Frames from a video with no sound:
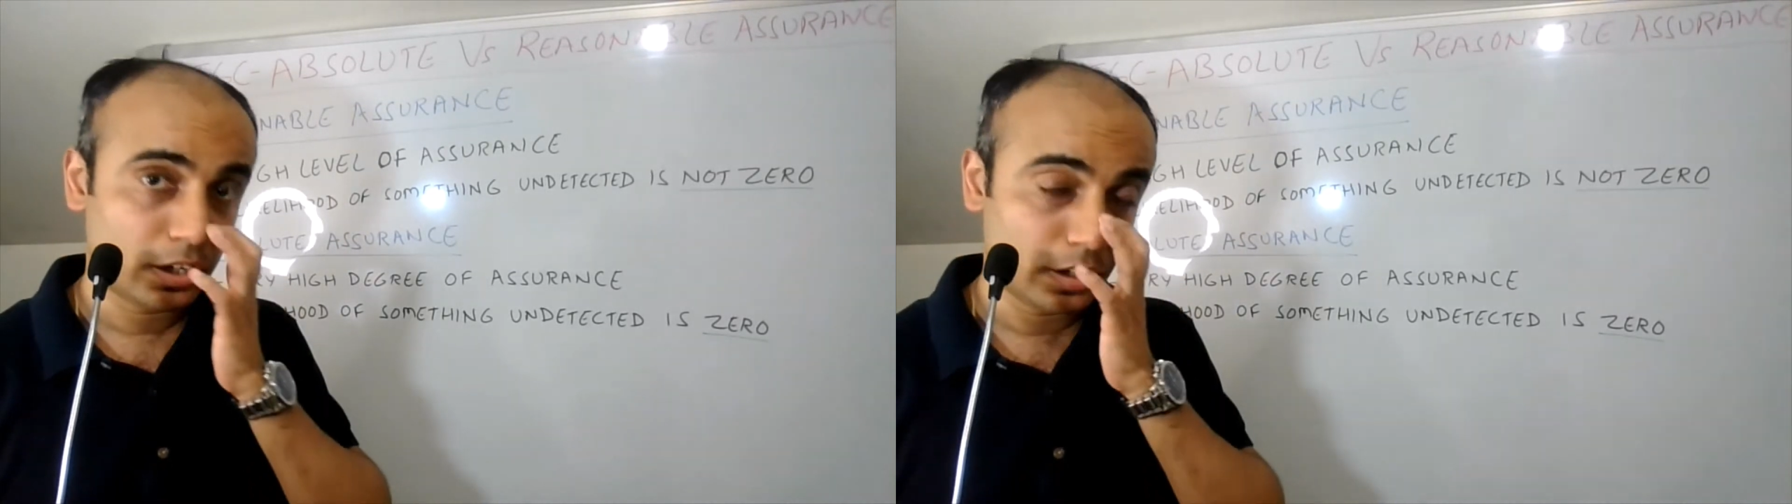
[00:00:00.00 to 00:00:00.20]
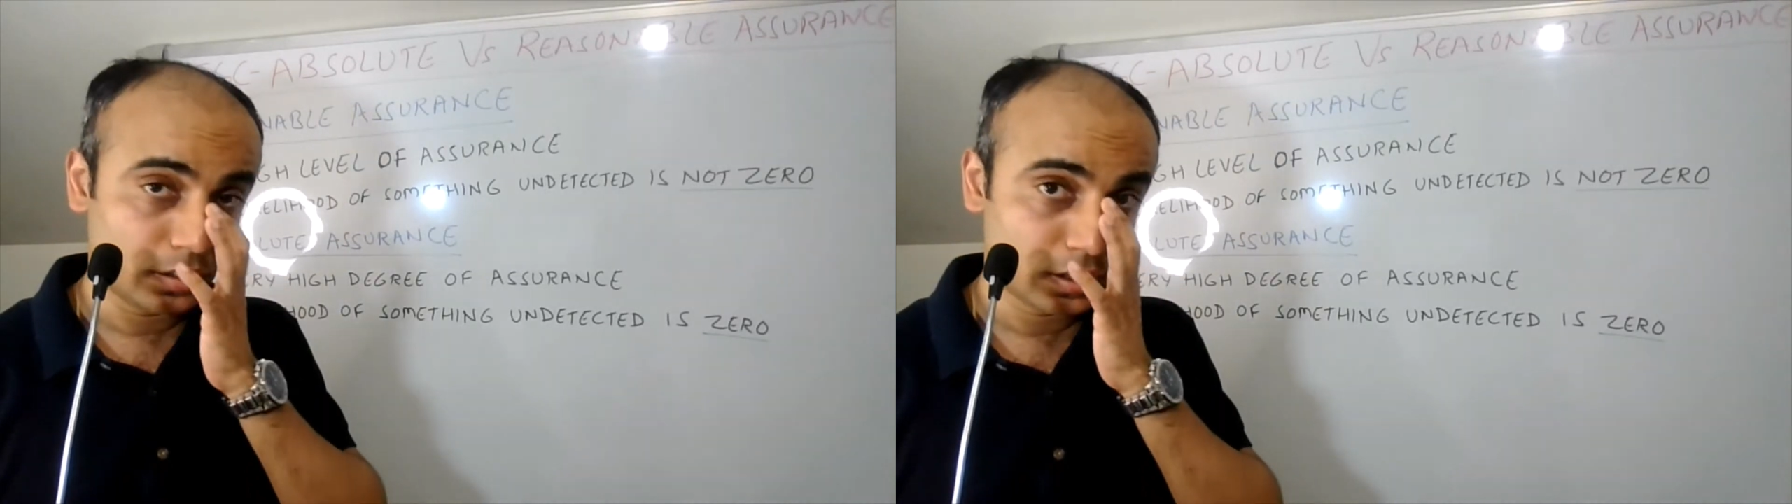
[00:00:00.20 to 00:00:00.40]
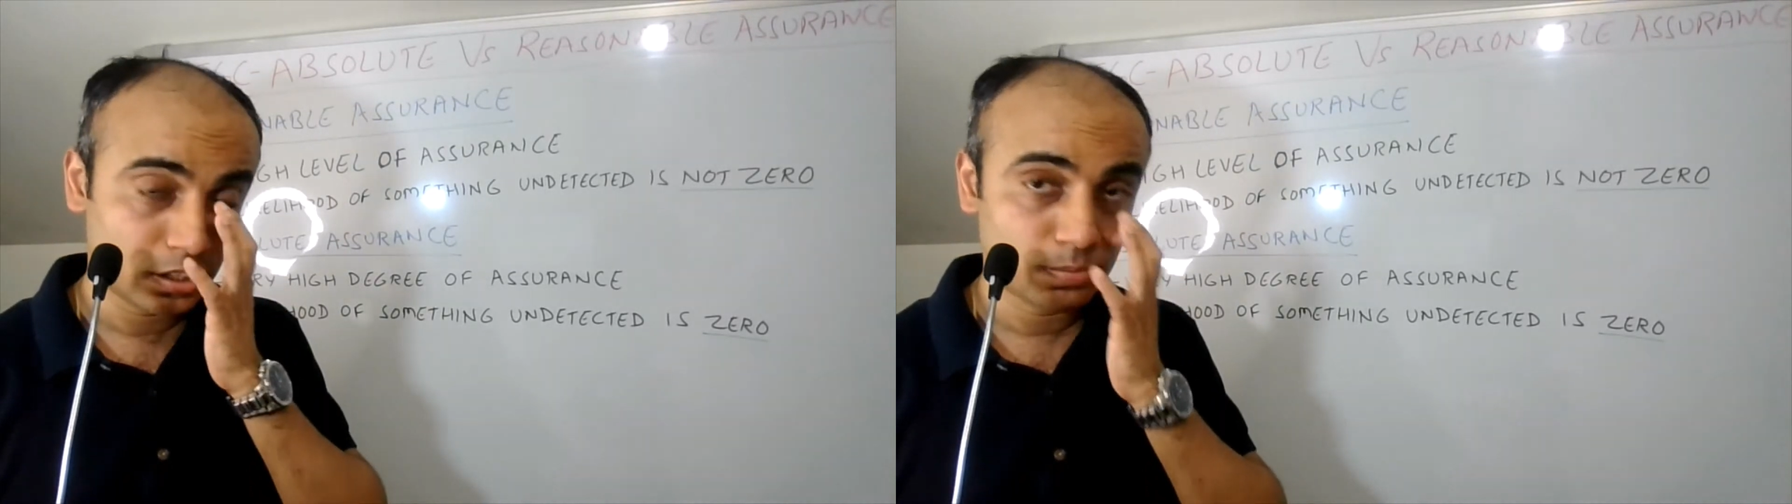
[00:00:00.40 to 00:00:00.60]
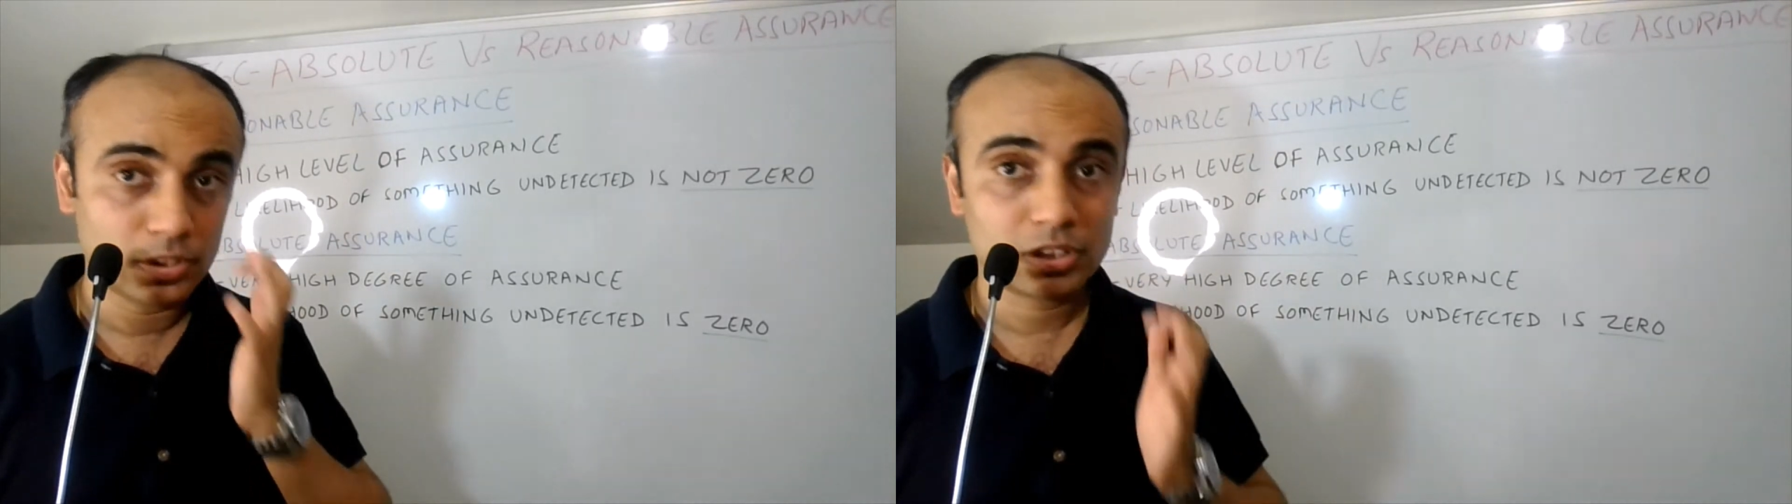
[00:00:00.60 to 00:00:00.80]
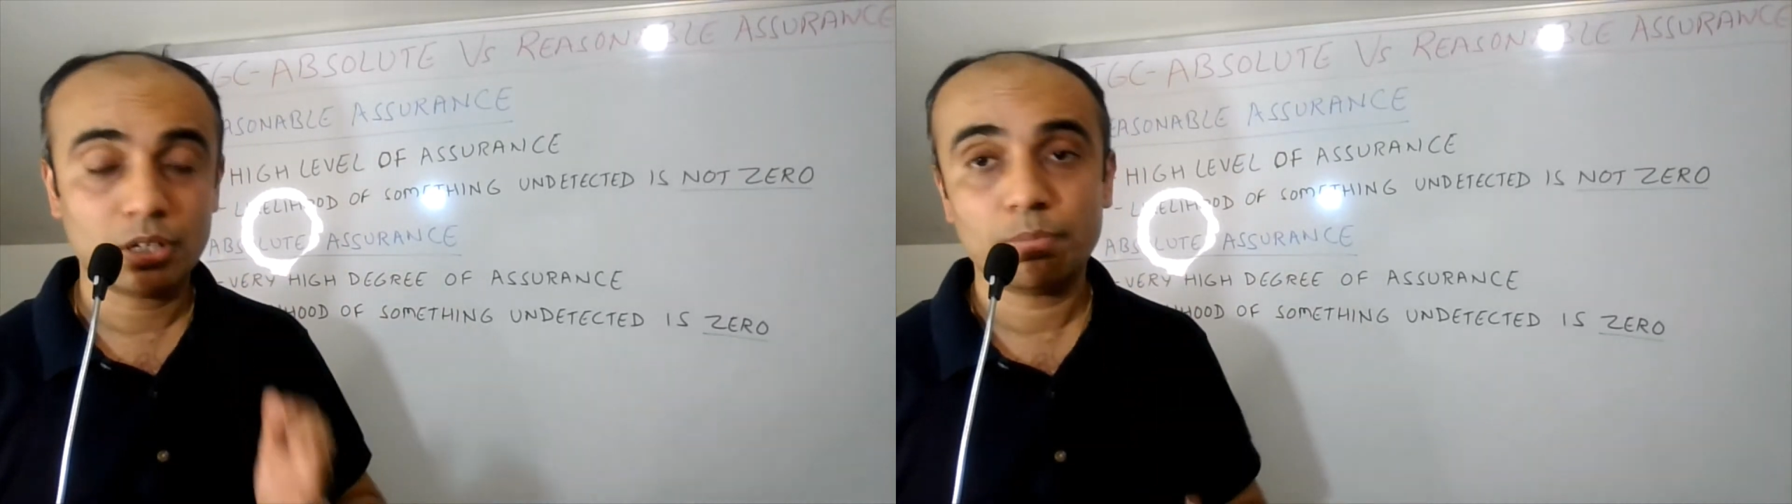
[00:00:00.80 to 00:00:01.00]

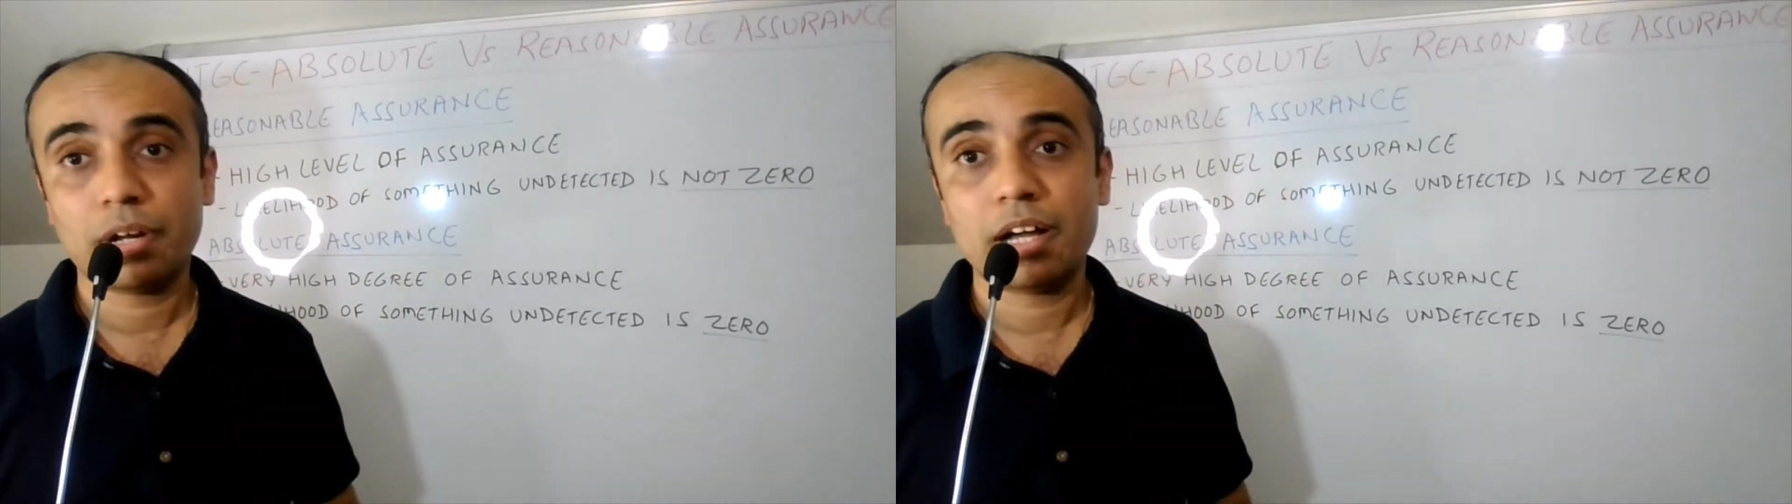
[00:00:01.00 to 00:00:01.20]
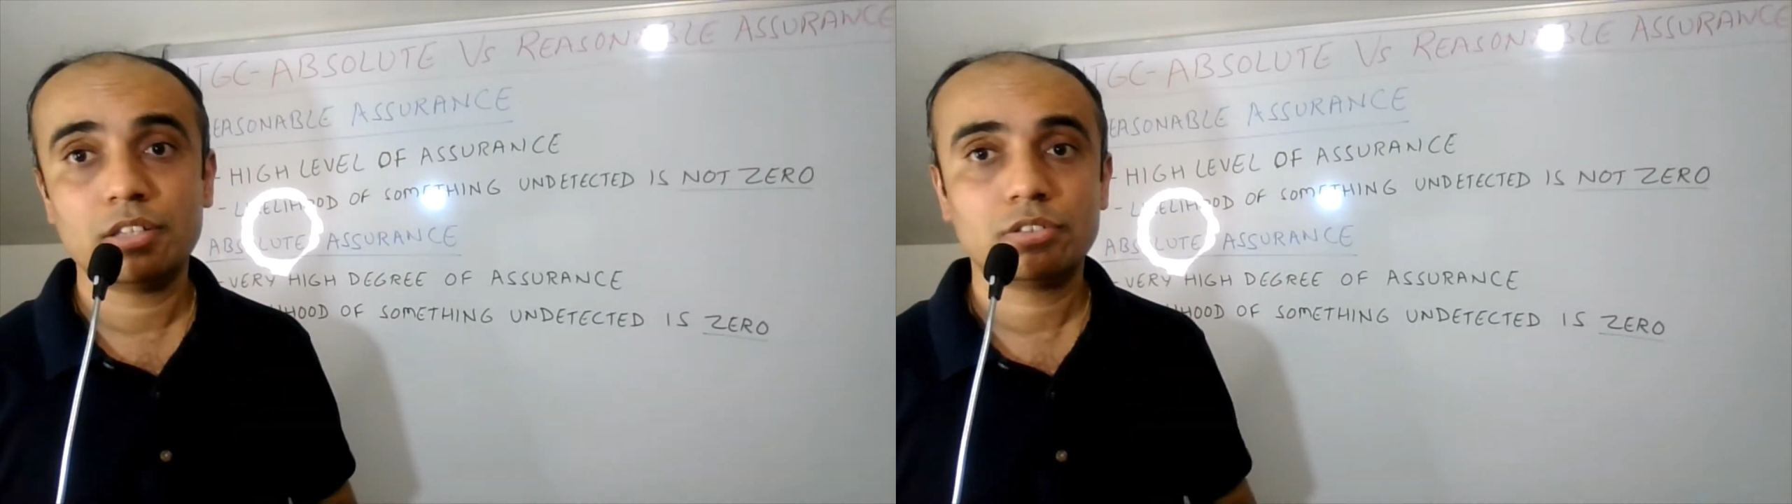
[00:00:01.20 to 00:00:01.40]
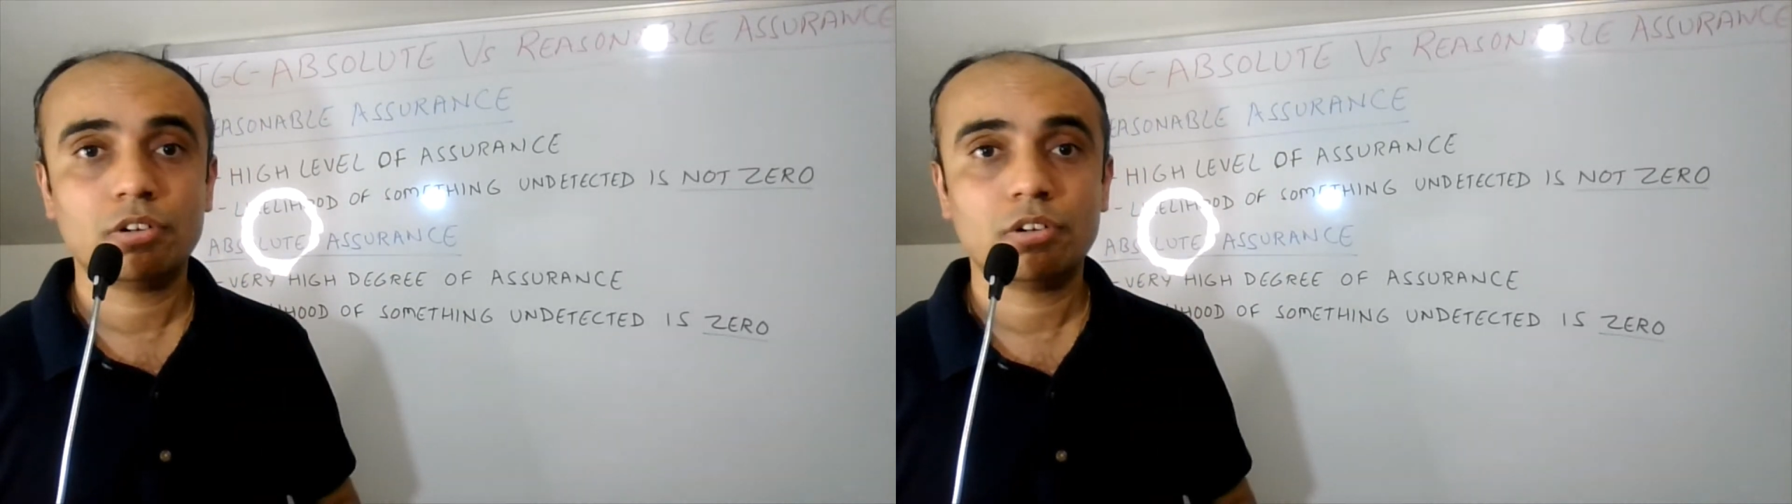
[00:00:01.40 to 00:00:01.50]
assessments, compliance,